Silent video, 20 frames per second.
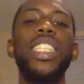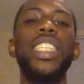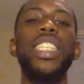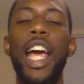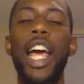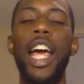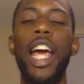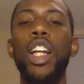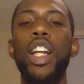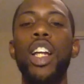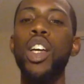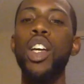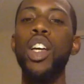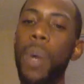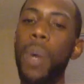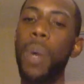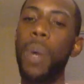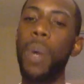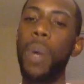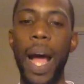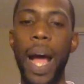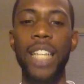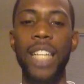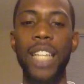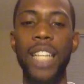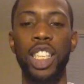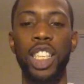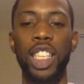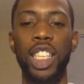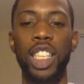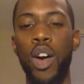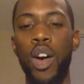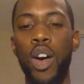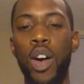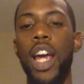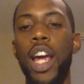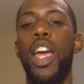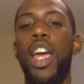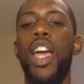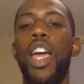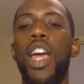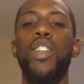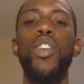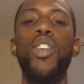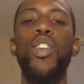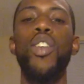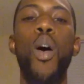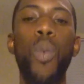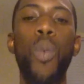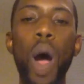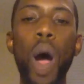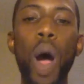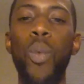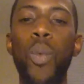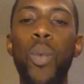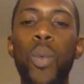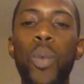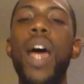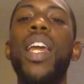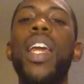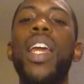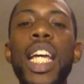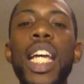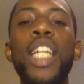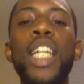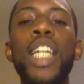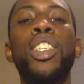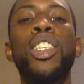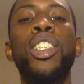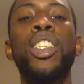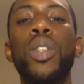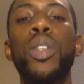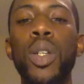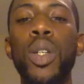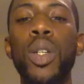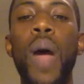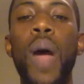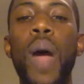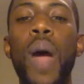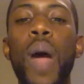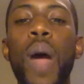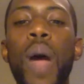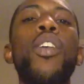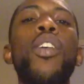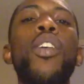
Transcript: shared a little bit about your story, you know, what it is you do, how